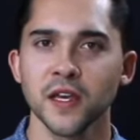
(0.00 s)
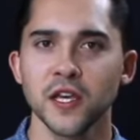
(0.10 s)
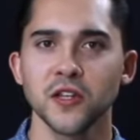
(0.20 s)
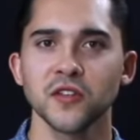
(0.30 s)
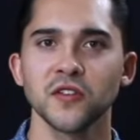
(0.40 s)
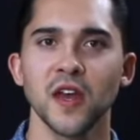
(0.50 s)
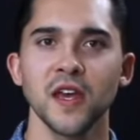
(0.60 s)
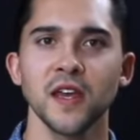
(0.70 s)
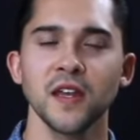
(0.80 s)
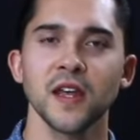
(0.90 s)
You just
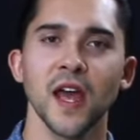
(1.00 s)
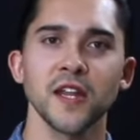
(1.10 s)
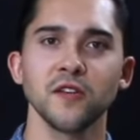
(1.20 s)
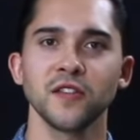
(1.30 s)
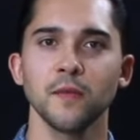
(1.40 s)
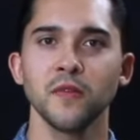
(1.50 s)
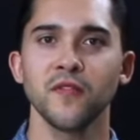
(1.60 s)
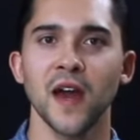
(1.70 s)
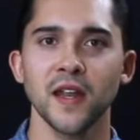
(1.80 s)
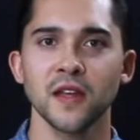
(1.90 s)
take it and you
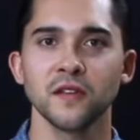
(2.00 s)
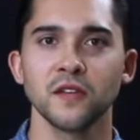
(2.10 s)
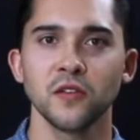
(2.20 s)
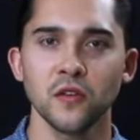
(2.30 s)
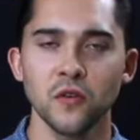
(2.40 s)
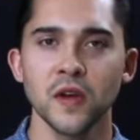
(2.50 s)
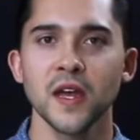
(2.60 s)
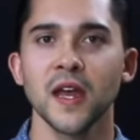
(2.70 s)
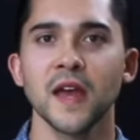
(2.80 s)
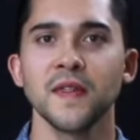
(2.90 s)
subdivide it into 2,
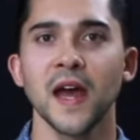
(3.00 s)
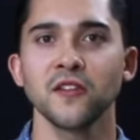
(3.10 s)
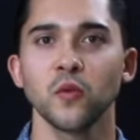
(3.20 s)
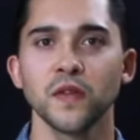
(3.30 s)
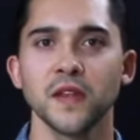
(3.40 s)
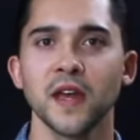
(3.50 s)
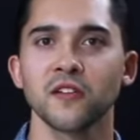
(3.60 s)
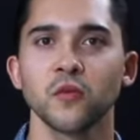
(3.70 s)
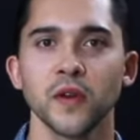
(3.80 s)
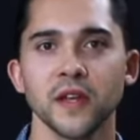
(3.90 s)
and that's what the
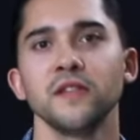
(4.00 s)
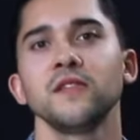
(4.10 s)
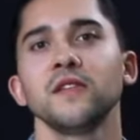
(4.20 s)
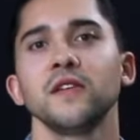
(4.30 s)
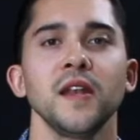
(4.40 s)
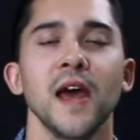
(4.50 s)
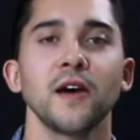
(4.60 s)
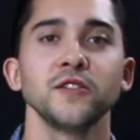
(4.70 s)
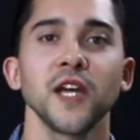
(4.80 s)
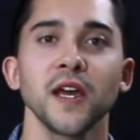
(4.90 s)
next one is. Now,
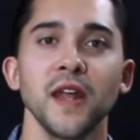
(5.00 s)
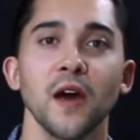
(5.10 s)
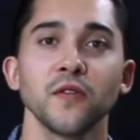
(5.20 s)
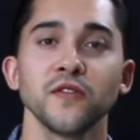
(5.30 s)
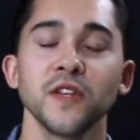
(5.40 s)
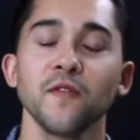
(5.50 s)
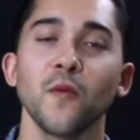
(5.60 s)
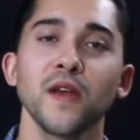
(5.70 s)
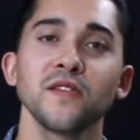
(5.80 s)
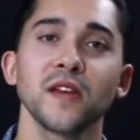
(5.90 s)
check it out. There's different
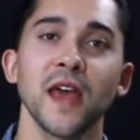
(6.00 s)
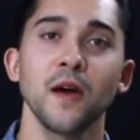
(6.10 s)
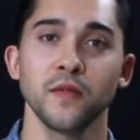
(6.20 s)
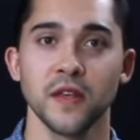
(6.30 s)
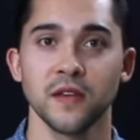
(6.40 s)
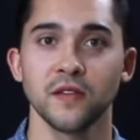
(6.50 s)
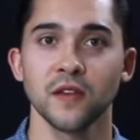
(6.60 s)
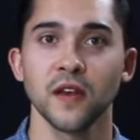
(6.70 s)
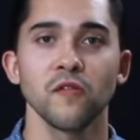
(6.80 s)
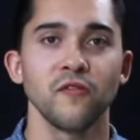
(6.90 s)
ways to count these.
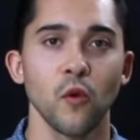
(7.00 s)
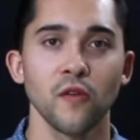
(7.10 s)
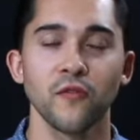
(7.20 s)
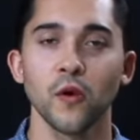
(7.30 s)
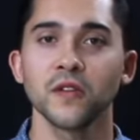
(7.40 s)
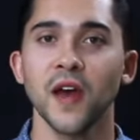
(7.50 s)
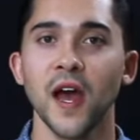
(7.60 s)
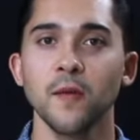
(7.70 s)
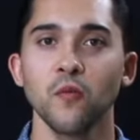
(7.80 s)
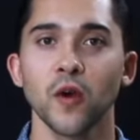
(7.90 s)
4/4
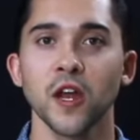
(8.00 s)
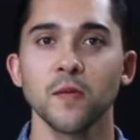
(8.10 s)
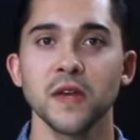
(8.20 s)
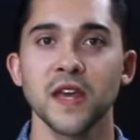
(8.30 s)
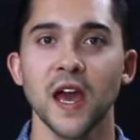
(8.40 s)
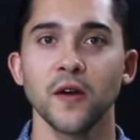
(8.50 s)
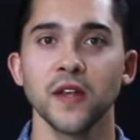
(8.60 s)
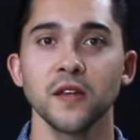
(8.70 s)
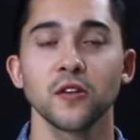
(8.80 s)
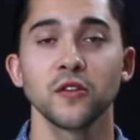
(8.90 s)
time, we're going to be
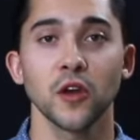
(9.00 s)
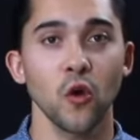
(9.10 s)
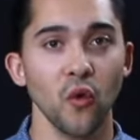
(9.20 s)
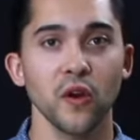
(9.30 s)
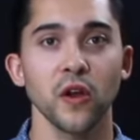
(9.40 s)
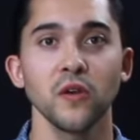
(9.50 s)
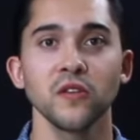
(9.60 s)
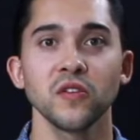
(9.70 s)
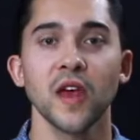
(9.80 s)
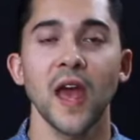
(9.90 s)
counting the quarter
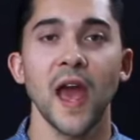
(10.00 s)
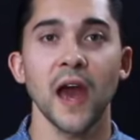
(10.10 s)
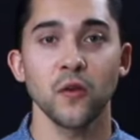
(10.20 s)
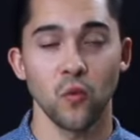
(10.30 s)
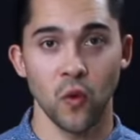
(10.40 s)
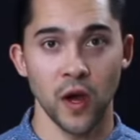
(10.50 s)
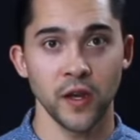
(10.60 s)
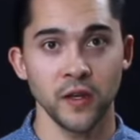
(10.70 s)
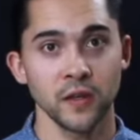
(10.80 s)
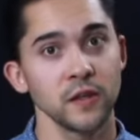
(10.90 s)
notes at
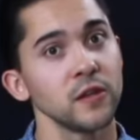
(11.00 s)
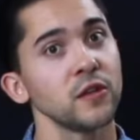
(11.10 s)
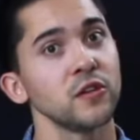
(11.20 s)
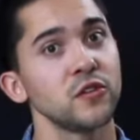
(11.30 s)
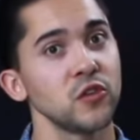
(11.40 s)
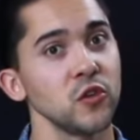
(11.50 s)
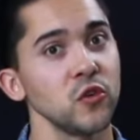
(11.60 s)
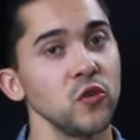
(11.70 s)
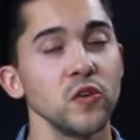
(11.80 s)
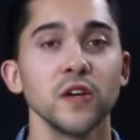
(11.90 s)
1,
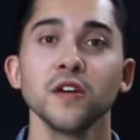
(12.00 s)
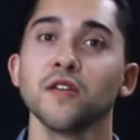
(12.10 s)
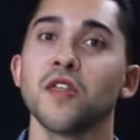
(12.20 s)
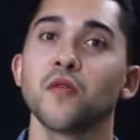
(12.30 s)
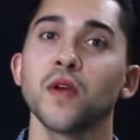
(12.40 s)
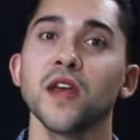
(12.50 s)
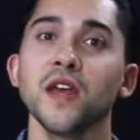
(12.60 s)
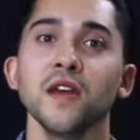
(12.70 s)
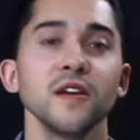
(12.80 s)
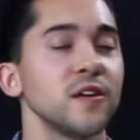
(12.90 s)
2,
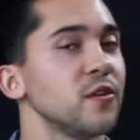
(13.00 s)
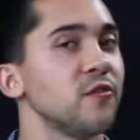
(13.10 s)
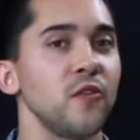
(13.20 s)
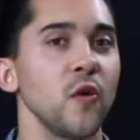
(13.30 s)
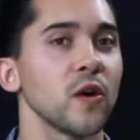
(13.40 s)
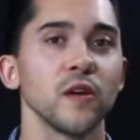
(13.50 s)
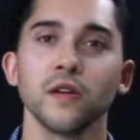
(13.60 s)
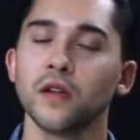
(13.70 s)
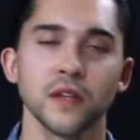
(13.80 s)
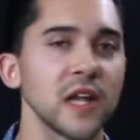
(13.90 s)
3, 4.
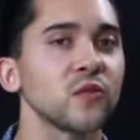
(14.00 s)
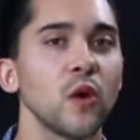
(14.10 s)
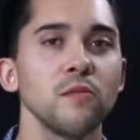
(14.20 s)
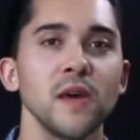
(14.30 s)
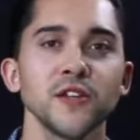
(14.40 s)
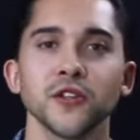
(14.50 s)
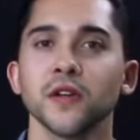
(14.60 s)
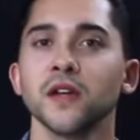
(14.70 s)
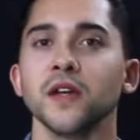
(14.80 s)
That's one measure.